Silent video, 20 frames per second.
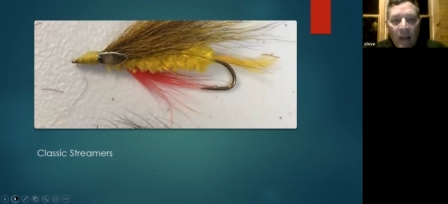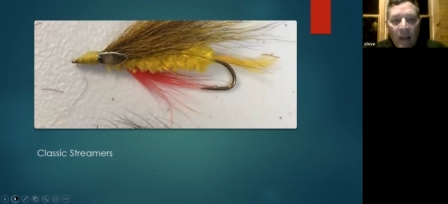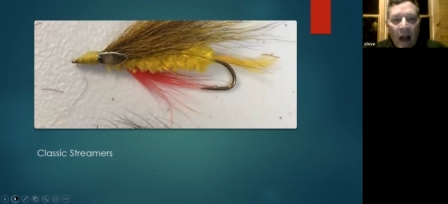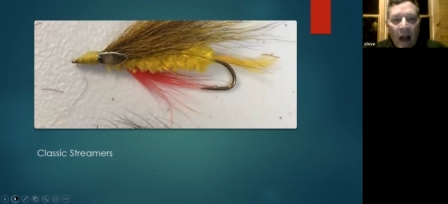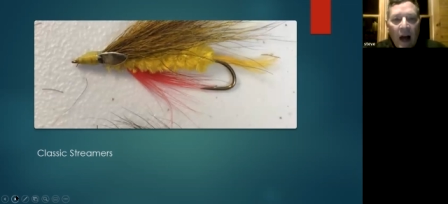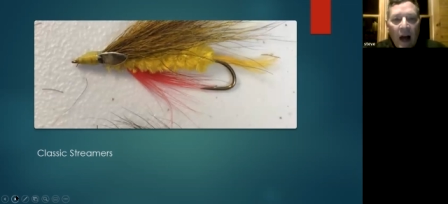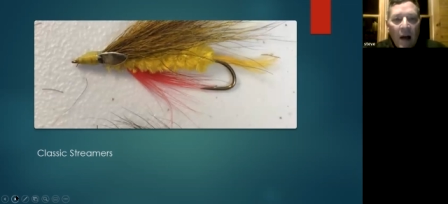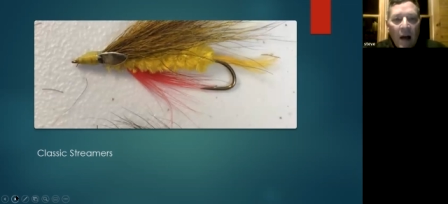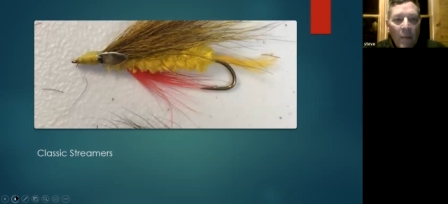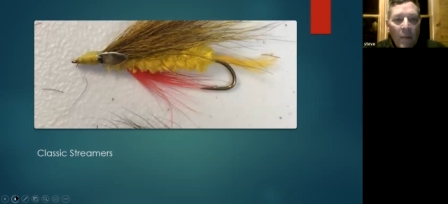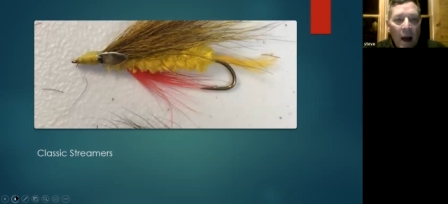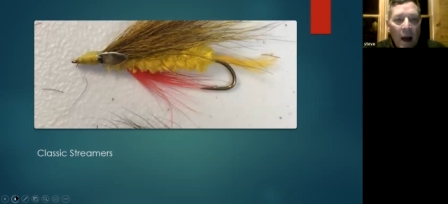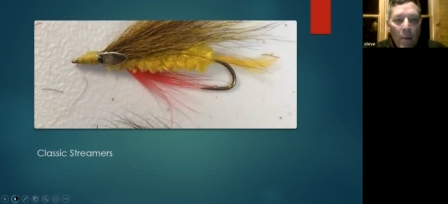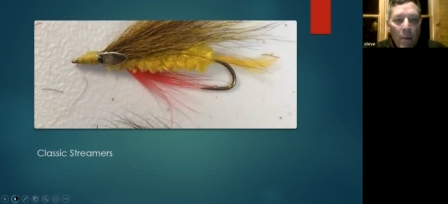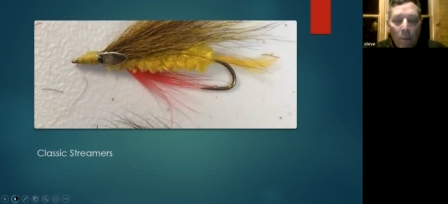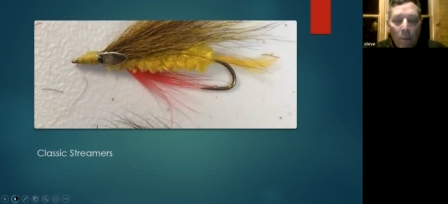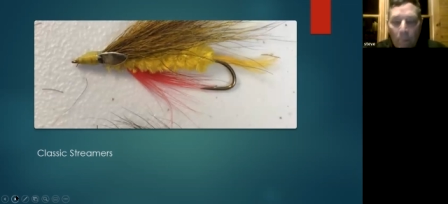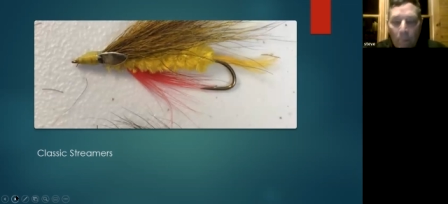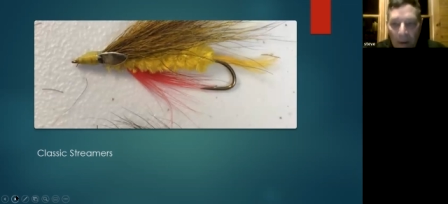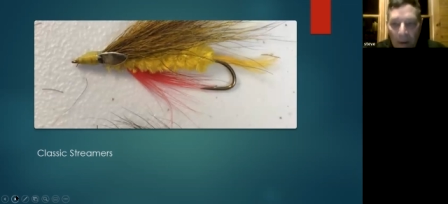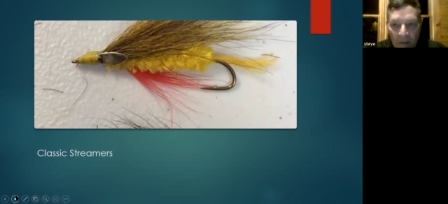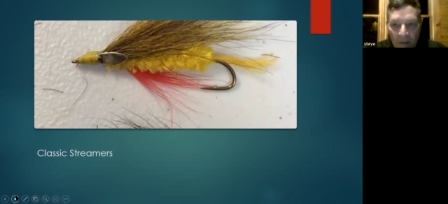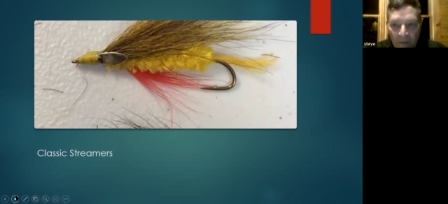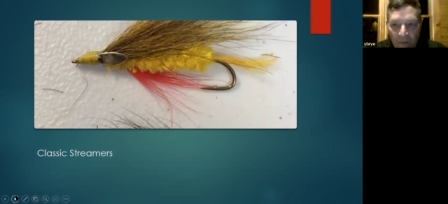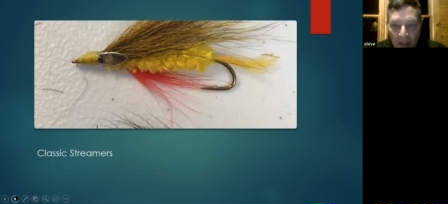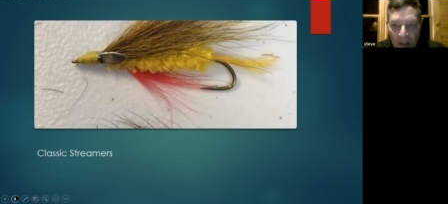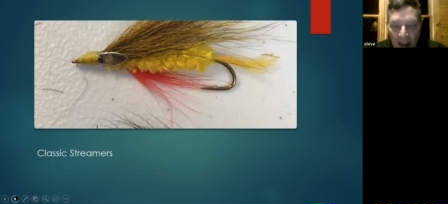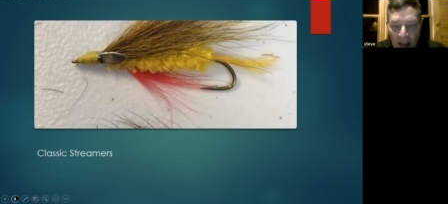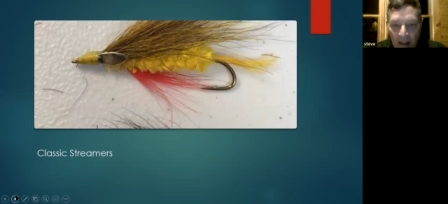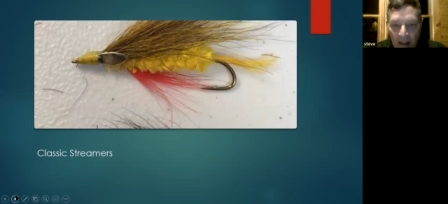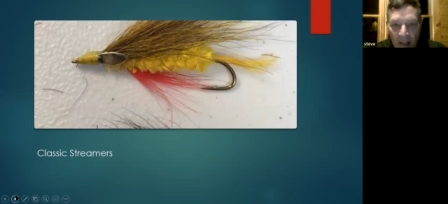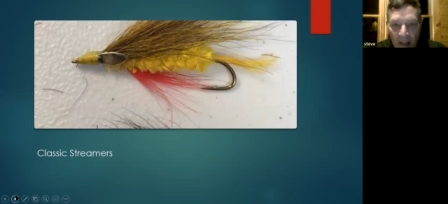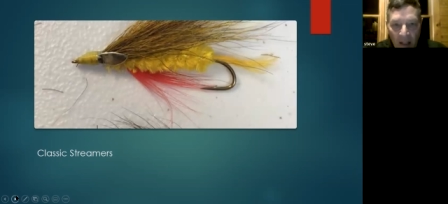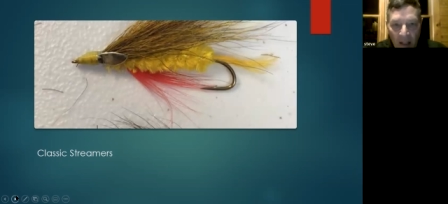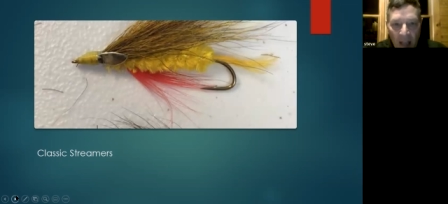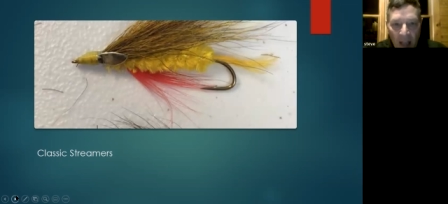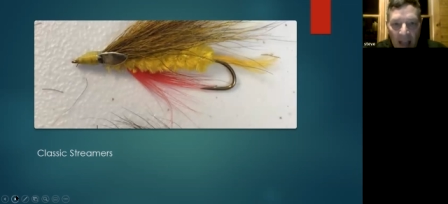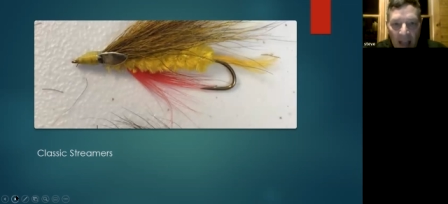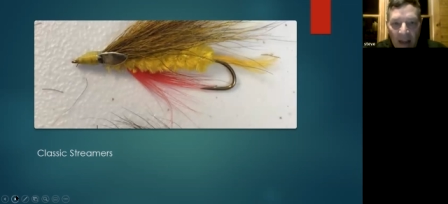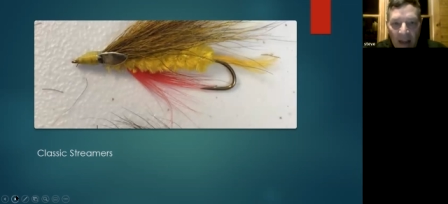Um, I'm a big fan of the
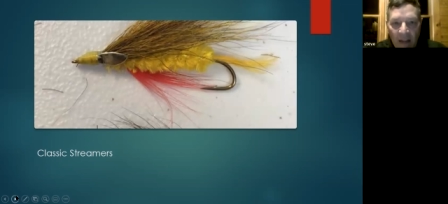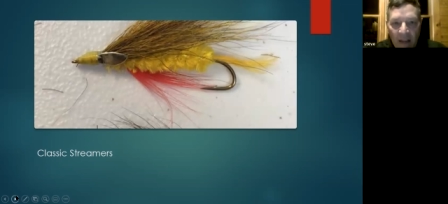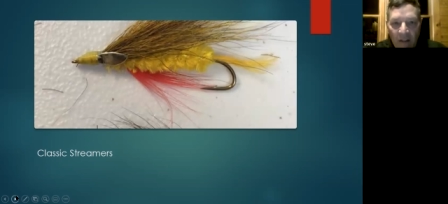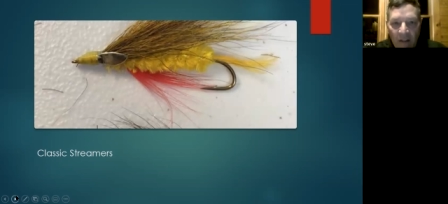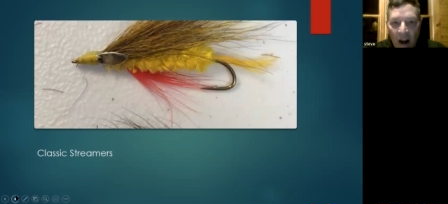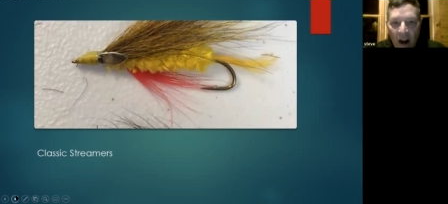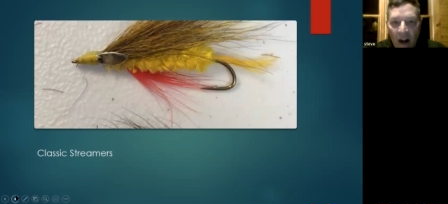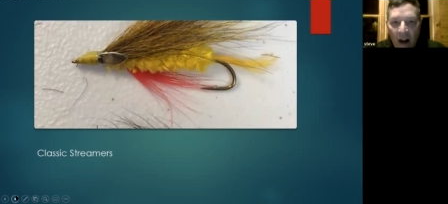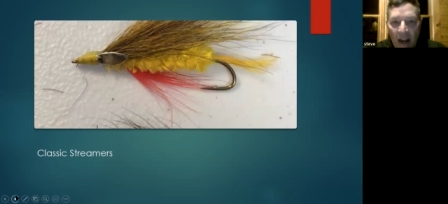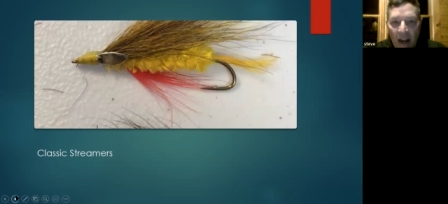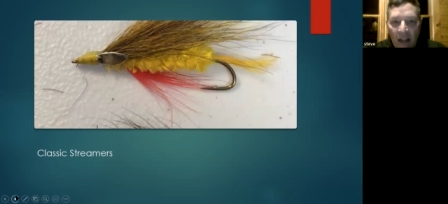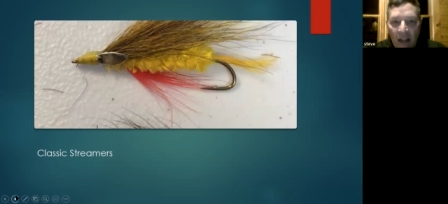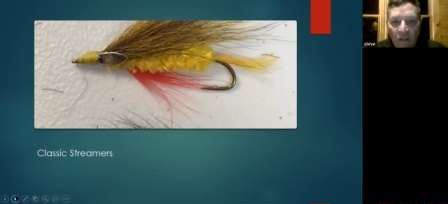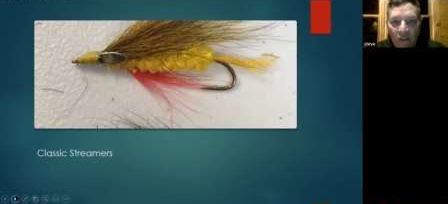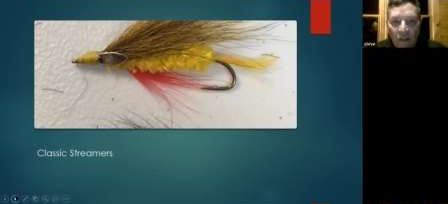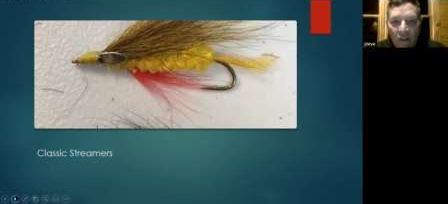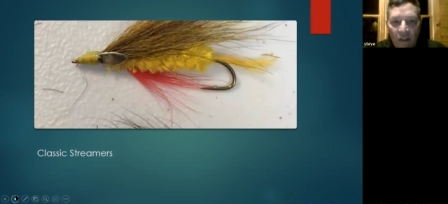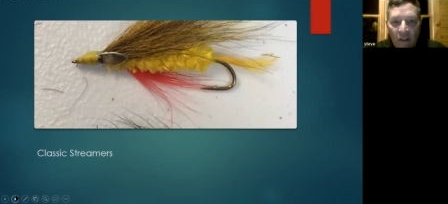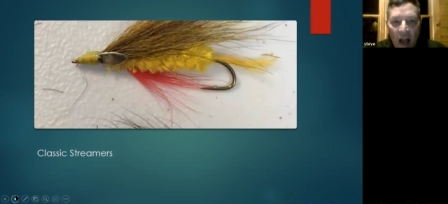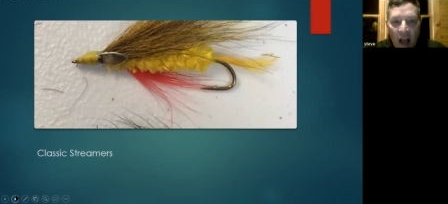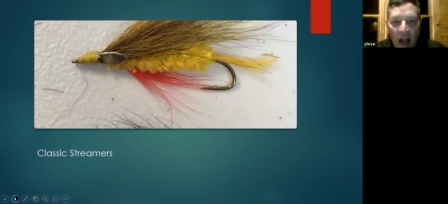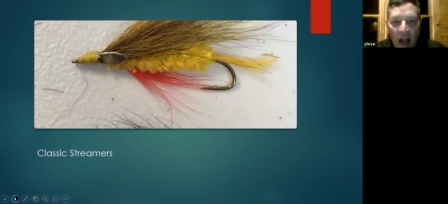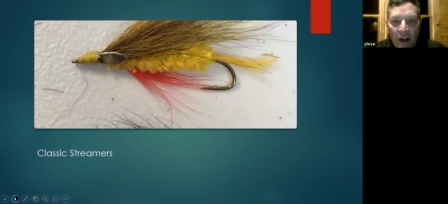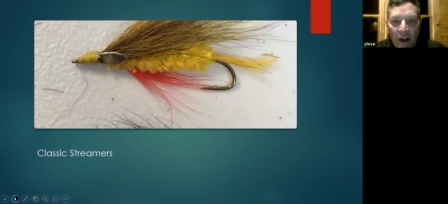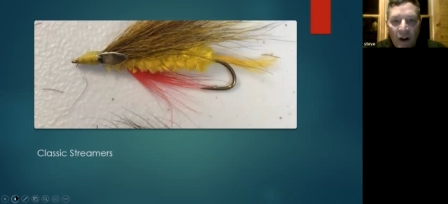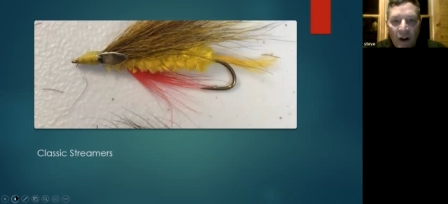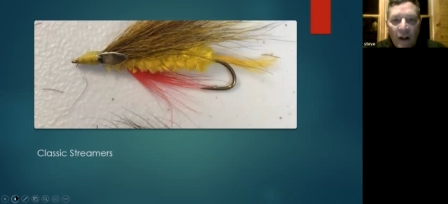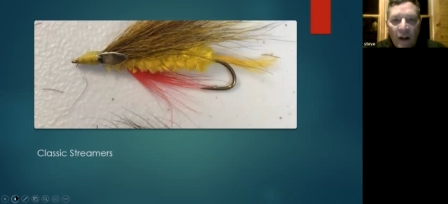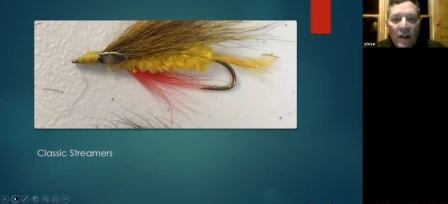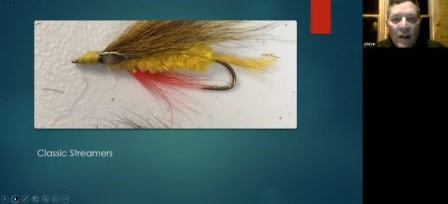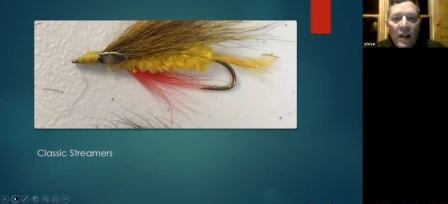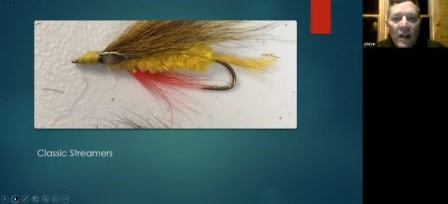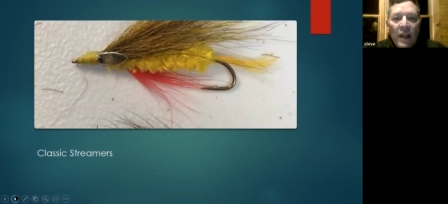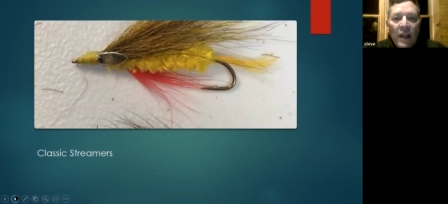light and dark Edson Tiger.